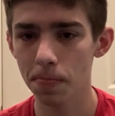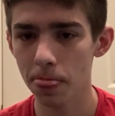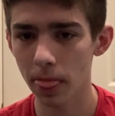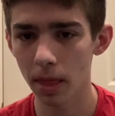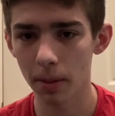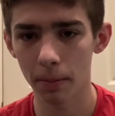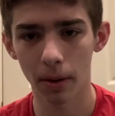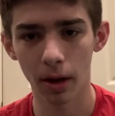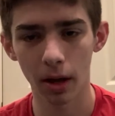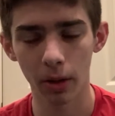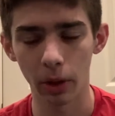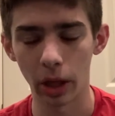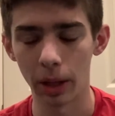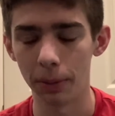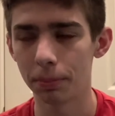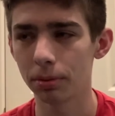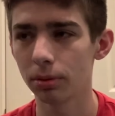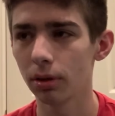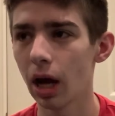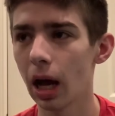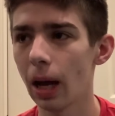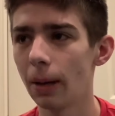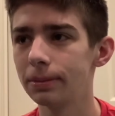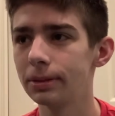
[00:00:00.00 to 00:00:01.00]
By the way,
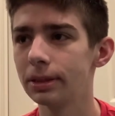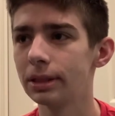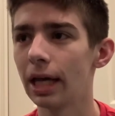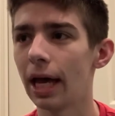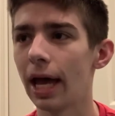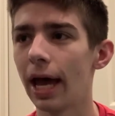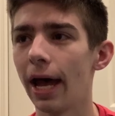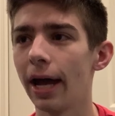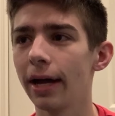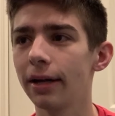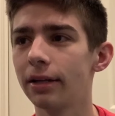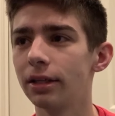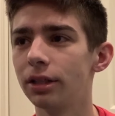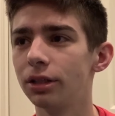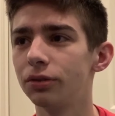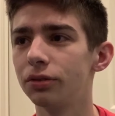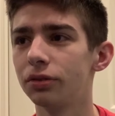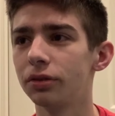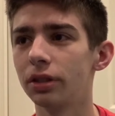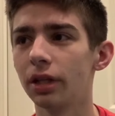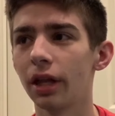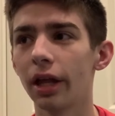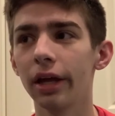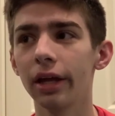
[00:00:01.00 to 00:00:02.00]
props to the actors
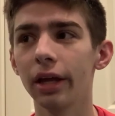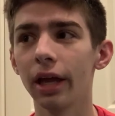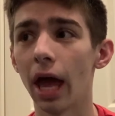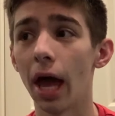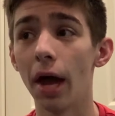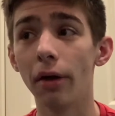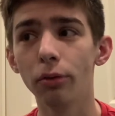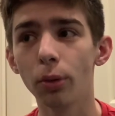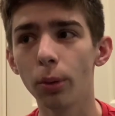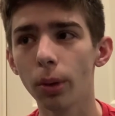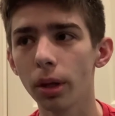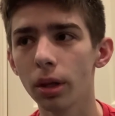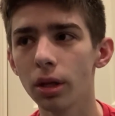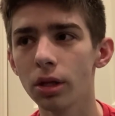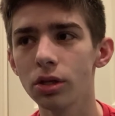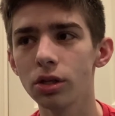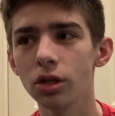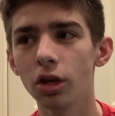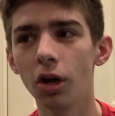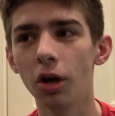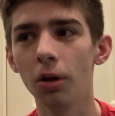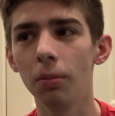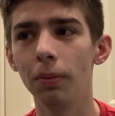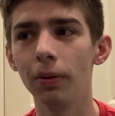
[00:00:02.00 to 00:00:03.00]
for like everyone in the
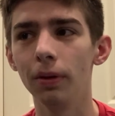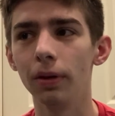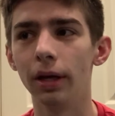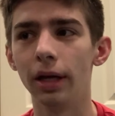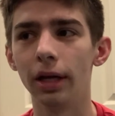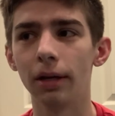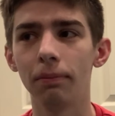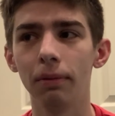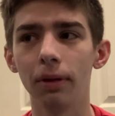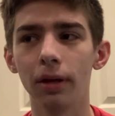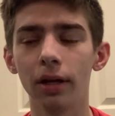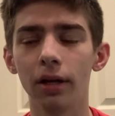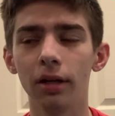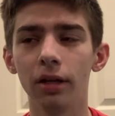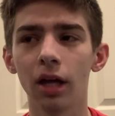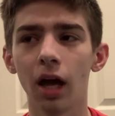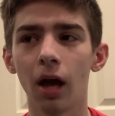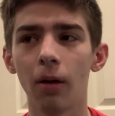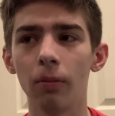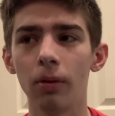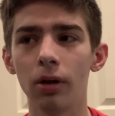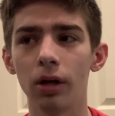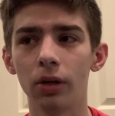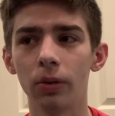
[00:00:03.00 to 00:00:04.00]
show, but like Billy and
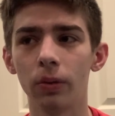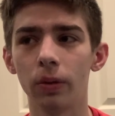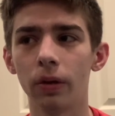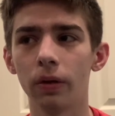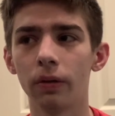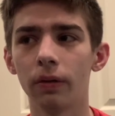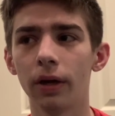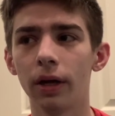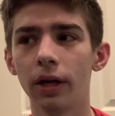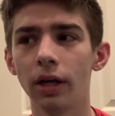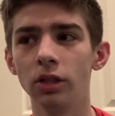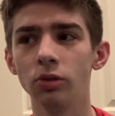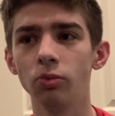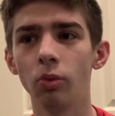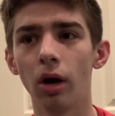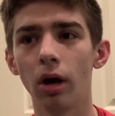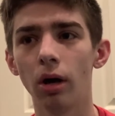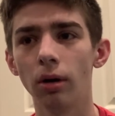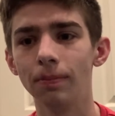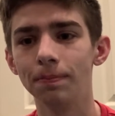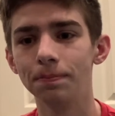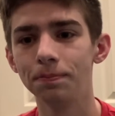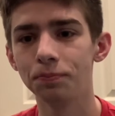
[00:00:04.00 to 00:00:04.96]
Tommy are doing great as well.